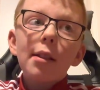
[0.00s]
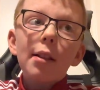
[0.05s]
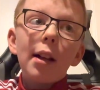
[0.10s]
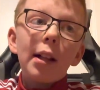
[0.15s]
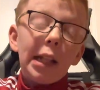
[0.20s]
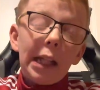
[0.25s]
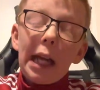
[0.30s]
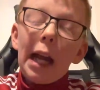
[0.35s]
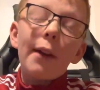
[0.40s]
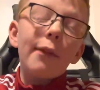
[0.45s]

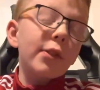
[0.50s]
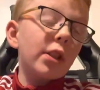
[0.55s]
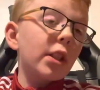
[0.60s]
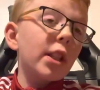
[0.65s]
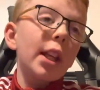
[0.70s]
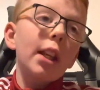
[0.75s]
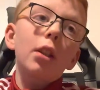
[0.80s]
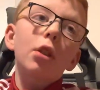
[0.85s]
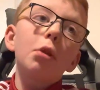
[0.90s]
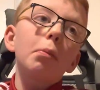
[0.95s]
I've
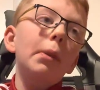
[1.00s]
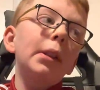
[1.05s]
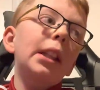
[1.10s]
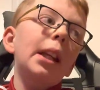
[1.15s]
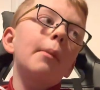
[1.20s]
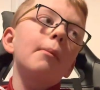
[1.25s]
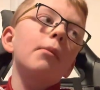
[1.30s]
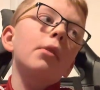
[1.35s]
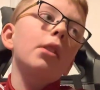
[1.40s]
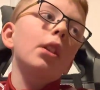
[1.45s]
said it so many
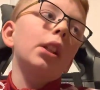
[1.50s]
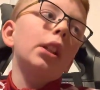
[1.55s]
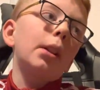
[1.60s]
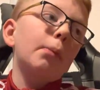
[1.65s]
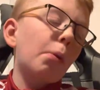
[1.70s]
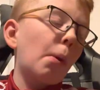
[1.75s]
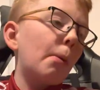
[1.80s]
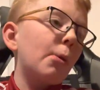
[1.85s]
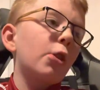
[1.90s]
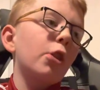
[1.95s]
times and I probably